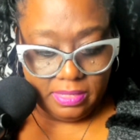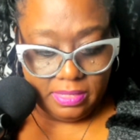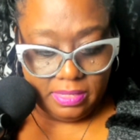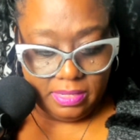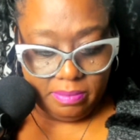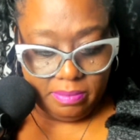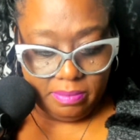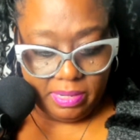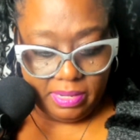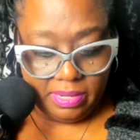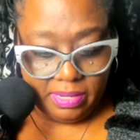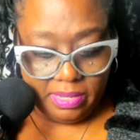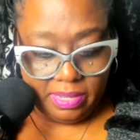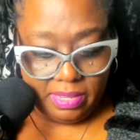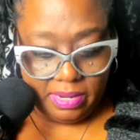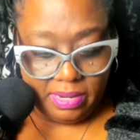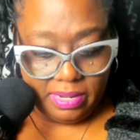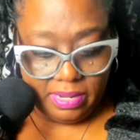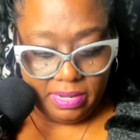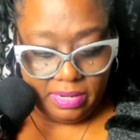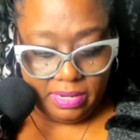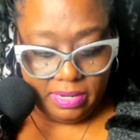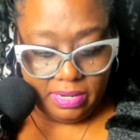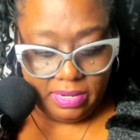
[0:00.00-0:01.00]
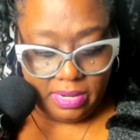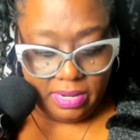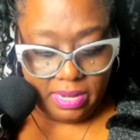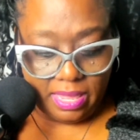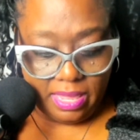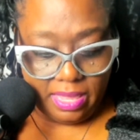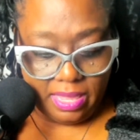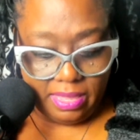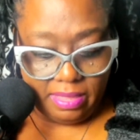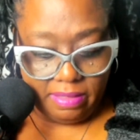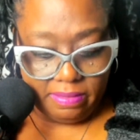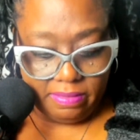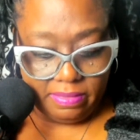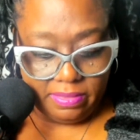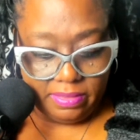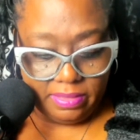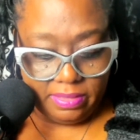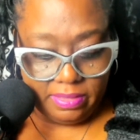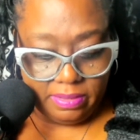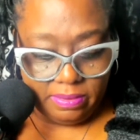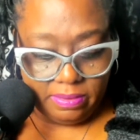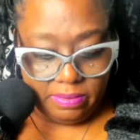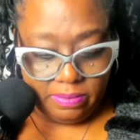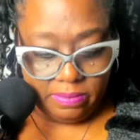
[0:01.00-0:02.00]
Damn, I ain't had a live
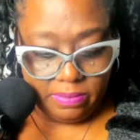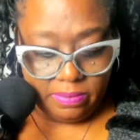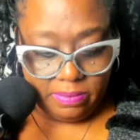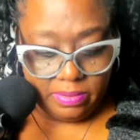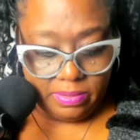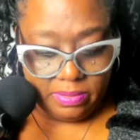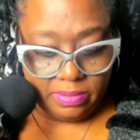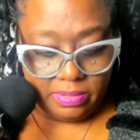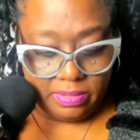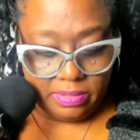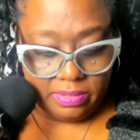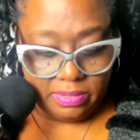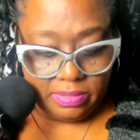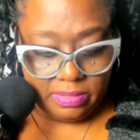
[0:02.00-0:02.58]
thing going.